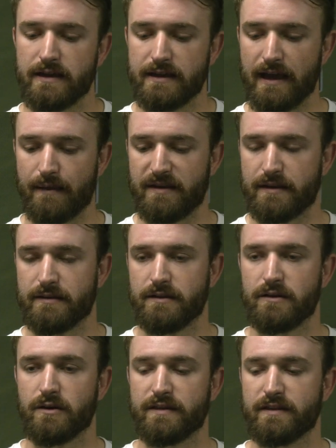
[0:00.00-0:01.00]
Yeah, I mean,
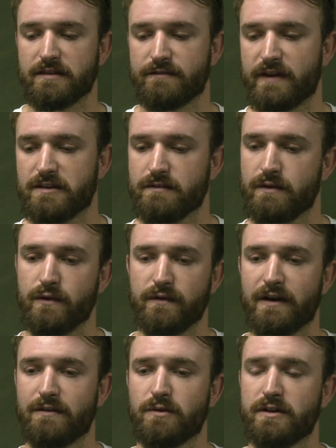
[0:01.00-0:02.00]
you know, I think defensively we've
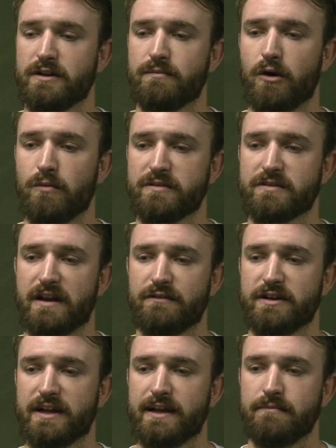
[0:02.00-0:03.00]
had really good moments in
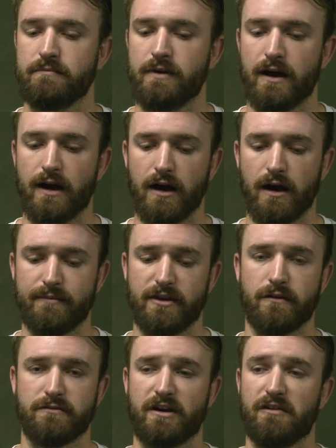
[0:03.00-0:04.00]
every game. You
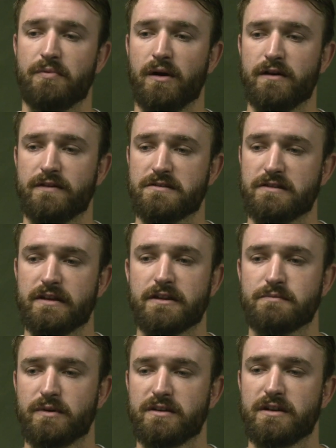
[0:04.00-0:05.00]
know, the tough part in this league
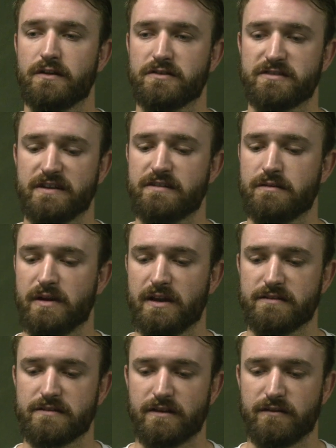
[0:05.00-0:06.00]
is putting together 60
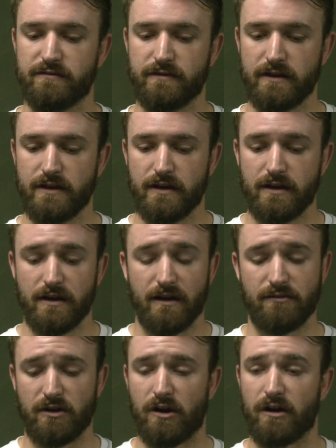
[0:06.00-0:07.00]
minutes
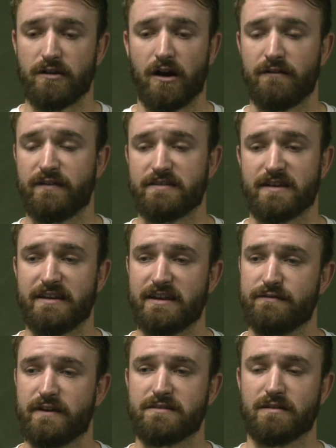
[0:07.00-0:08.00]
of good hard offense and
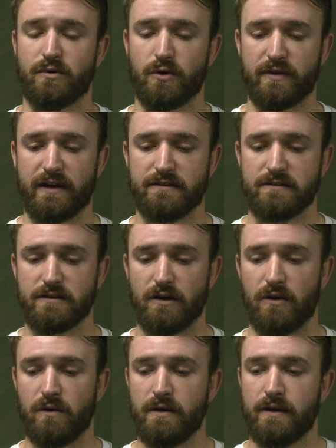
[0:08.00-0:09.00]
defense on both ends.
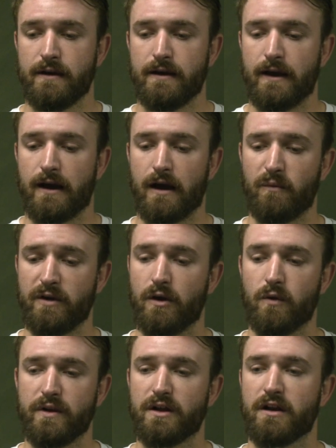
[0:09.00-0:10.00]
So we know
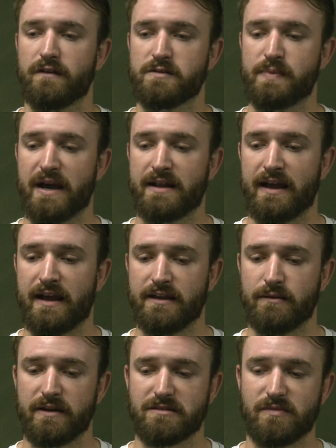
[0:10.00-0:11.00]
what we got on this back end,
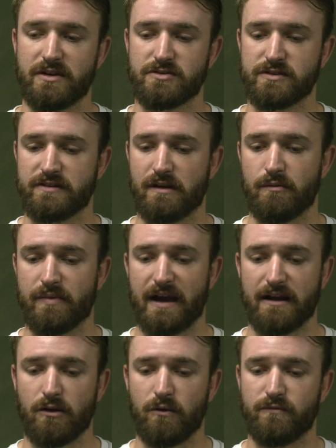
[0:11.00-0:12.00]
and we got some injuries coming
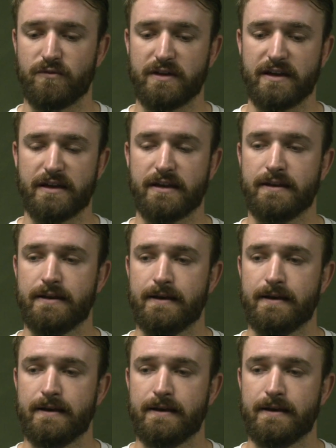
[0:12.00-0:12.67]
back, hopefully. And,